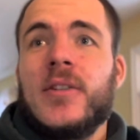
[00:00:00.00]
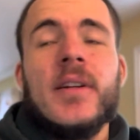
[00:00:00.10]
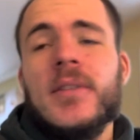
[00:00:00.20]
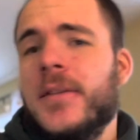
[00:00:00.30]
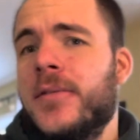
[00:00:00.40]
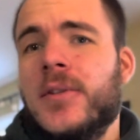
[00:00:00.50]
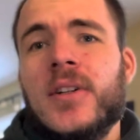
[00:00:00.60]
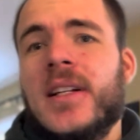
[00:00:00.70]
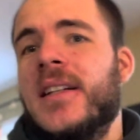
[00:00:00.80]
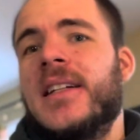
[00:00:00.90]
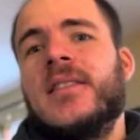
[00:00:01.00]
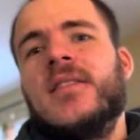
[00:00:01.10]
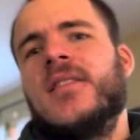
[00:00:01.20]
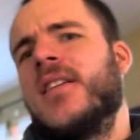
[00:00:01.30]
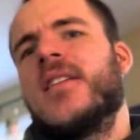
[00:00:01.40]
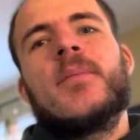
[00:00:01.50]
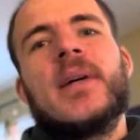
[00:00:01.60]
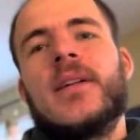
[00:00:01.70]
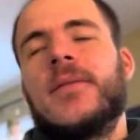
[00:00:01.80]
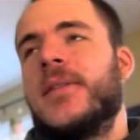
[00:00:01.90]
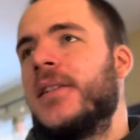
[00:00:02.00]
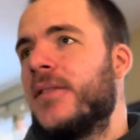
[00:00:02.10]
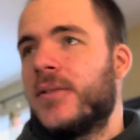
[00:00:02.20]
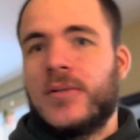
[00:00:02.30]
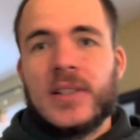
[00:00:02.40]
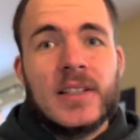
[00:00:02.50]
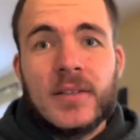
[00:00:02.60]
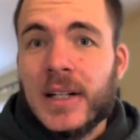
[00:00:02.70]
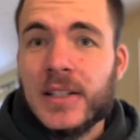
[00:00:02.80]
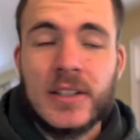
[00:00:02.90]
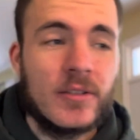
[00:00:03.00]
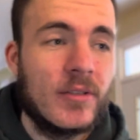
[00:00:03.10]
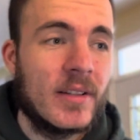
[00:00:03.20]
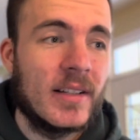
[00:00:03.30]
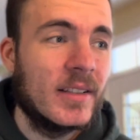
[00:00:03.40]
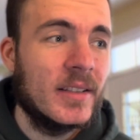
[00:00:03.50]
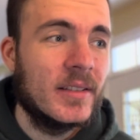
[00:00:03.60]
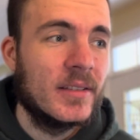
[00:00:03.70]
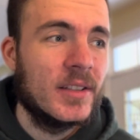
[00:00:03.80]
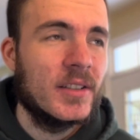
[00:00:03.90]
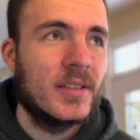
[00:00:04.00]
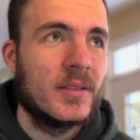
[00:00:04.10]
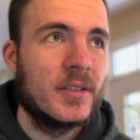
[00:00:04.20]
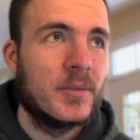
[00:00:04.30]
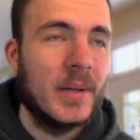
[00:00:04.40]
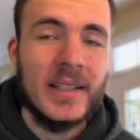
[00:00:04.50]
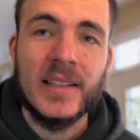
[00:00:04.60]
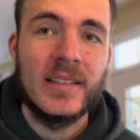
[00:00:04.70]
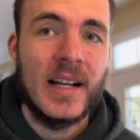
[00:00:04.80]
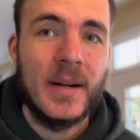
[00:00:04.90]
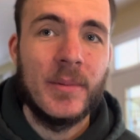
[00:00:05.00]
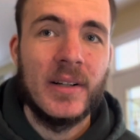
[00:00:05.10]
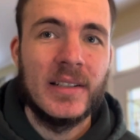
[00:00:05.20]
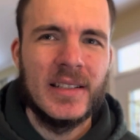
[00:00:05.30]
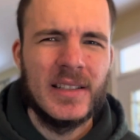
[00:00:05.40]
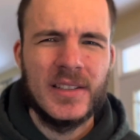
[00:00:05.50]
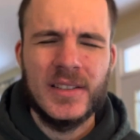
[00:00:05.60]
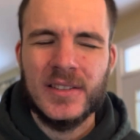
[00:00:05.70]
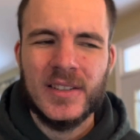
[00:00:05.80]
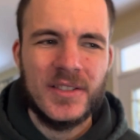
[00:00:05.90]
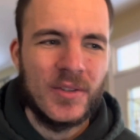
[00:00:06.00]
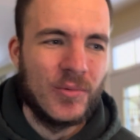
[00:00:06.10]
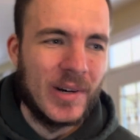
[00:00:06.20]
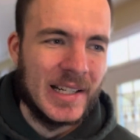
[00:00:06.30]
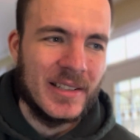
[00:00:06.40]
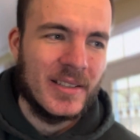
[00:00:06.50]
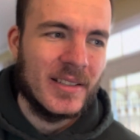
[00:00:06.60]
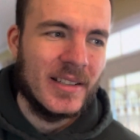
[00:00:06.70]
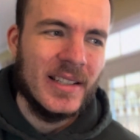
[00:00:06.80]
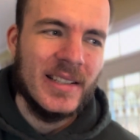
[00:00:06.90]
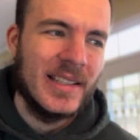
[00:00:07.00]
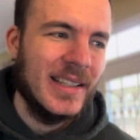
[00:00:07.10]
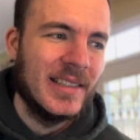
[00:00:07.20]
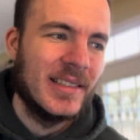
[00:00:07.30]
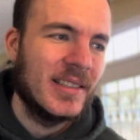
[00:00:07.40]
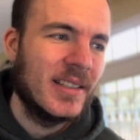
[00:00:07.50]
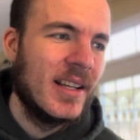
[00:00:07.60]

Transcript: Even if you look at none of the benefits or disadvantages or anything, just spending time on it is just such a waste. It is.